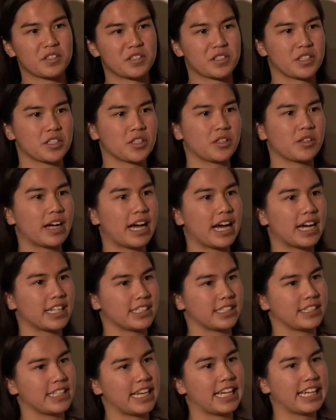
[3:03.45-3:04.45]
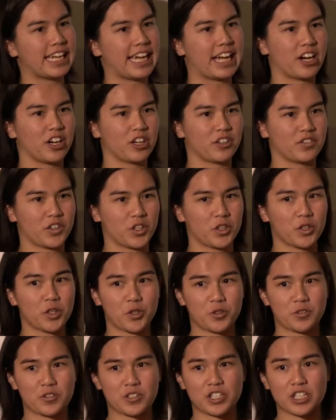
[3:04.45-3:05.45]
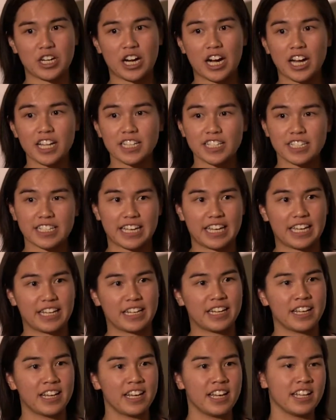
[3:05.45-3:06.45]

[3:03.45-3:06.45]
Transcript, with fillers: you still have to take care of your own shots and